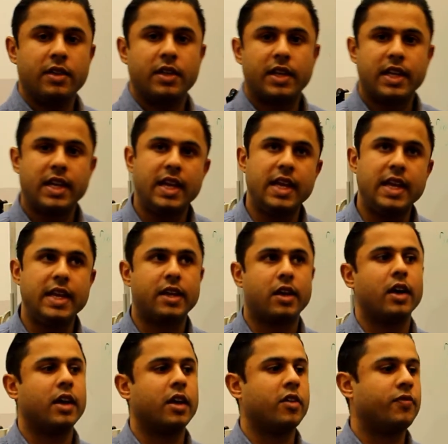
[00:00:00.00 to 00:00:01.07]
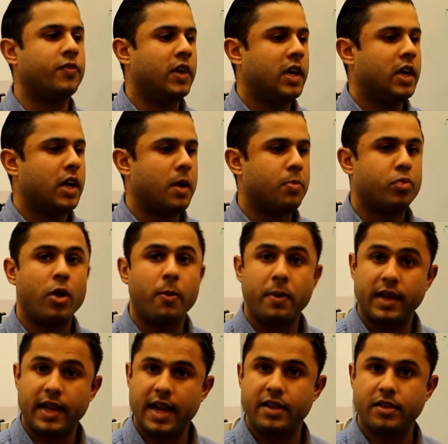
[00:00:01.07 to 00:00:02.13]
the key kind of uh,
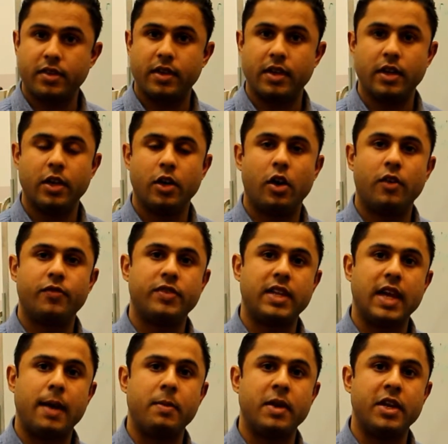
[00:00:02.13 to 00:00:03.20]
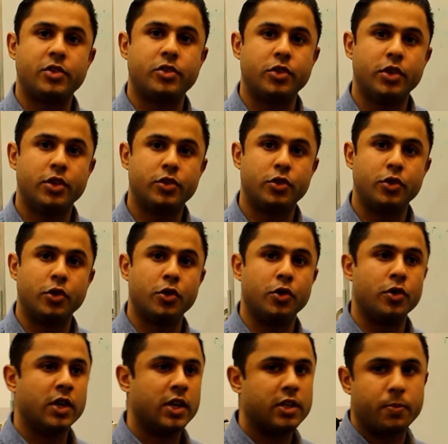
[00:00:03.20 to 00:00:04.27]
propagator of damage
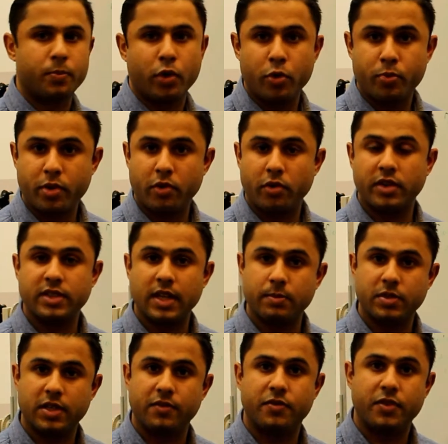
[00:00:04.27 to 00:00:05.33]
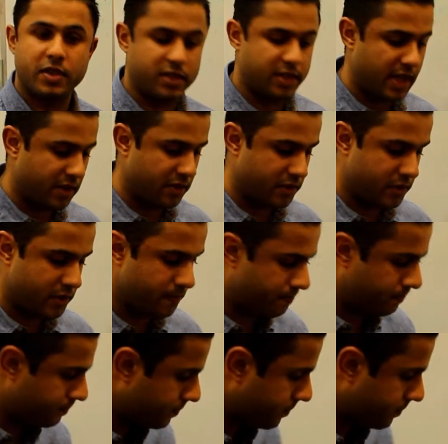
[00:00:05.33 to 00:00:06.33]
to the proprioceptive sense.